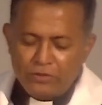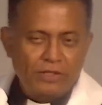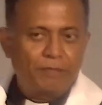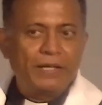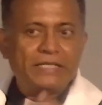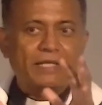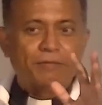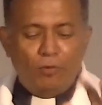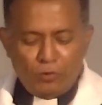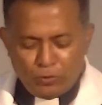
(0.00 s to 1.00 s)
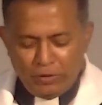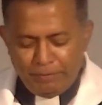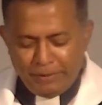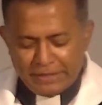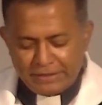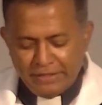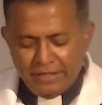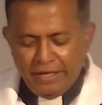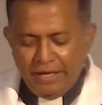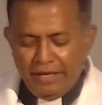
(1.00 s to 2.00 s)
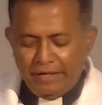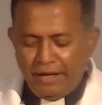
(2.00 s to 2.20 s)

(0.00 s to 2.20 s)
So they place it in the most holy place. And